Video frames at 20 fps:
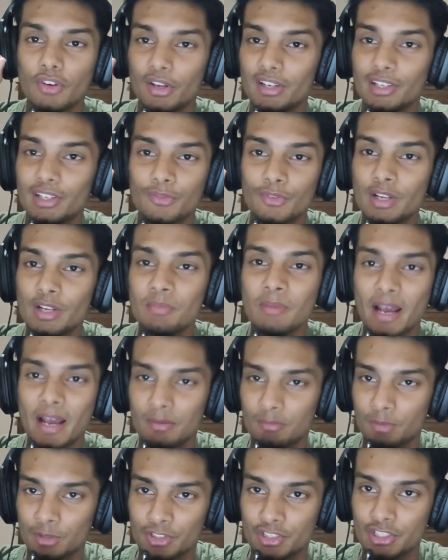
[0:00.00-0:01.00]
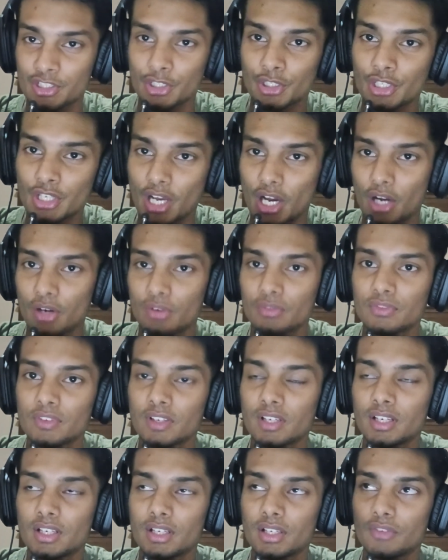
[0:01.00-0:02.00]
a really bad position now
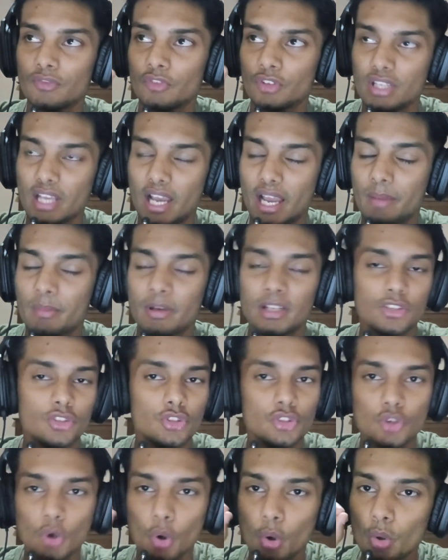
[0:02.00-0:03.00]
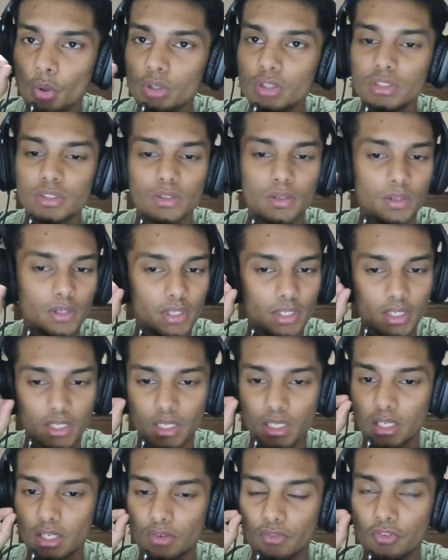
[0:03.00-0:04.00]
for the IMAT, don't
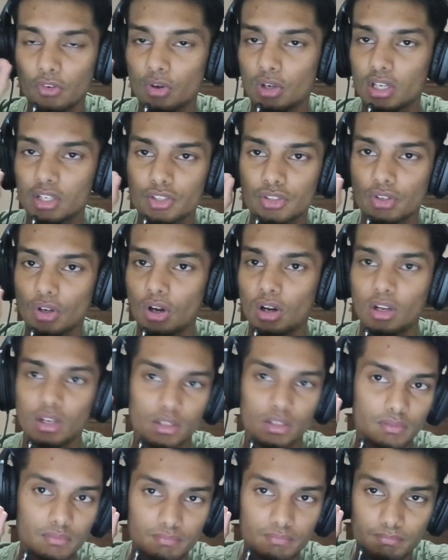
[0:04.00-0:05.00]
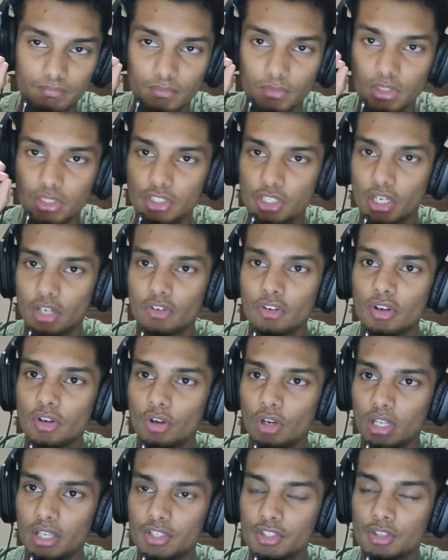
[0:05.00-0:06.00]
focus on general
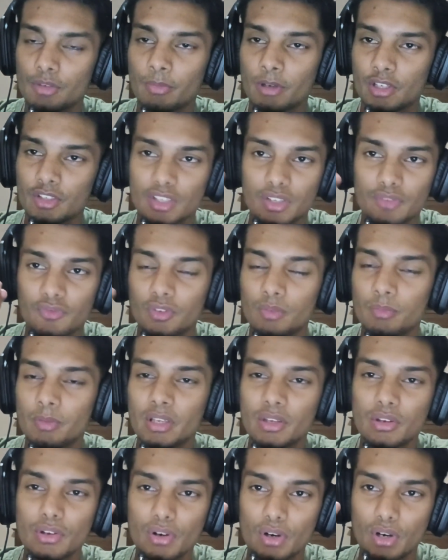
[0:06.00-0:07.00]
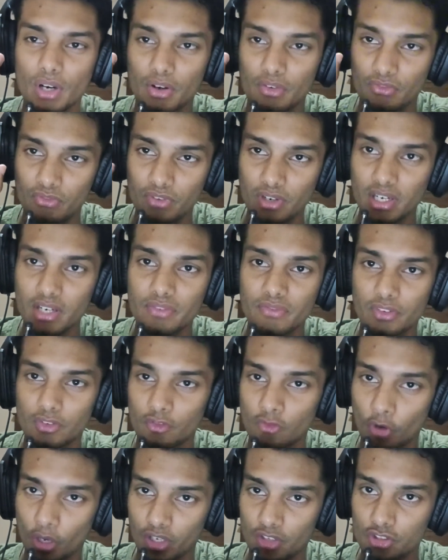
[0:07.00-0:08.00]
knowledge, because it will be a very few
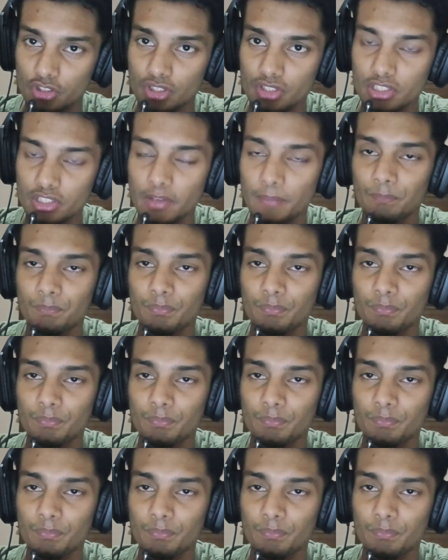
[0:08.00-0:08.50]
questions,